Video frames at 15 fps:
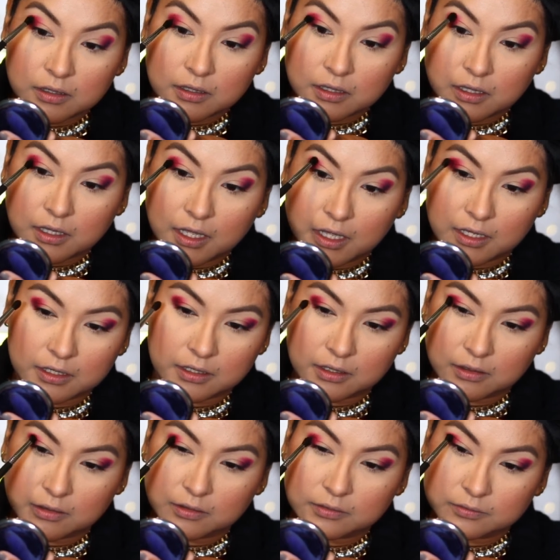
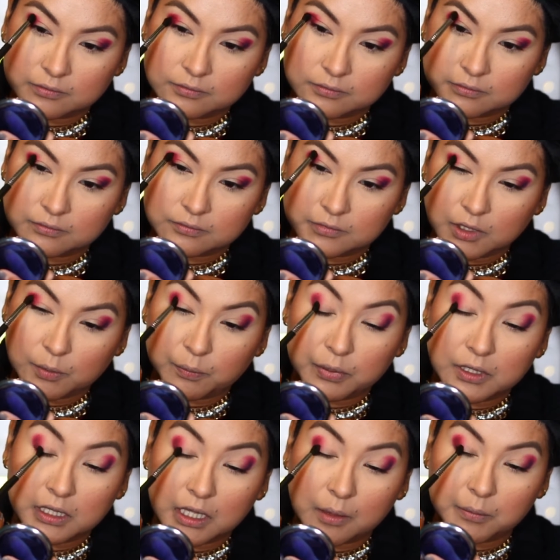than a
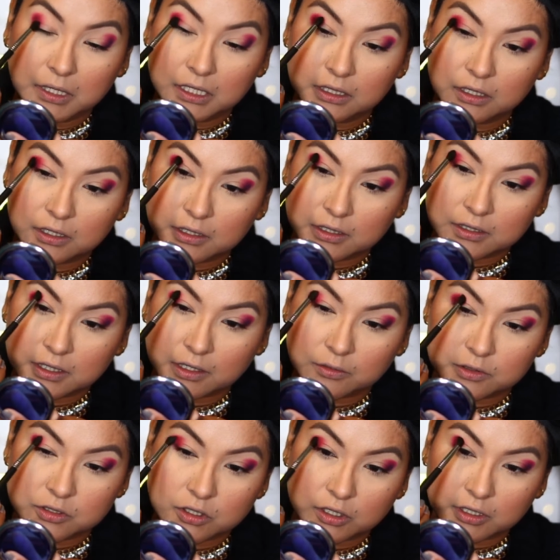plummy look that it
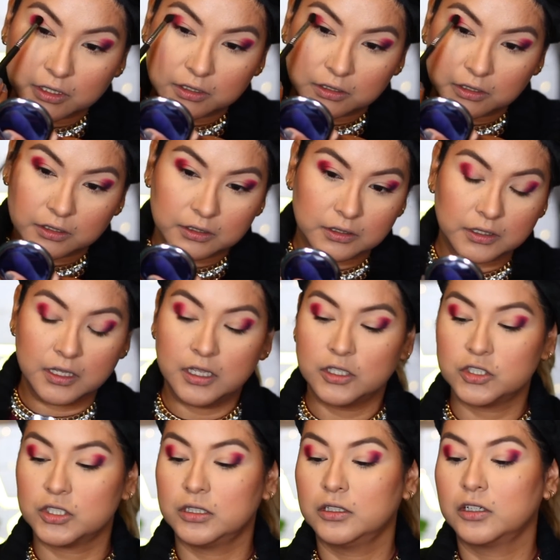was starting to look,
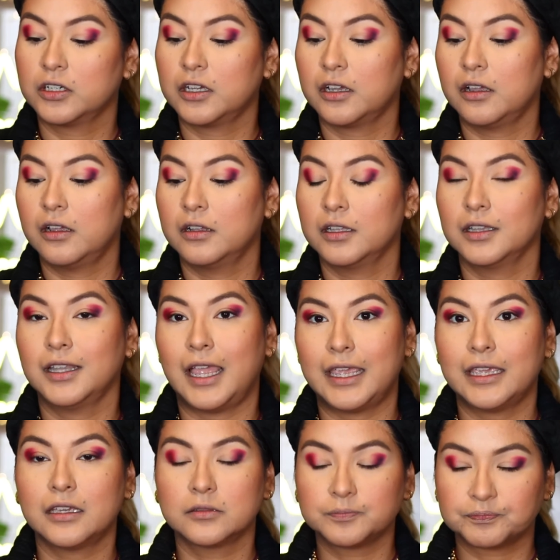to look
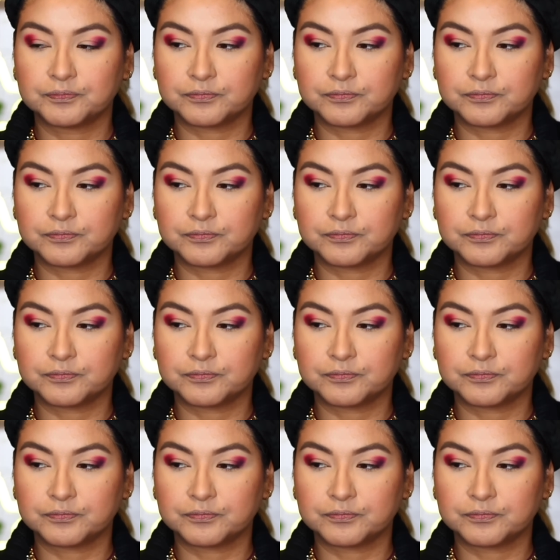like.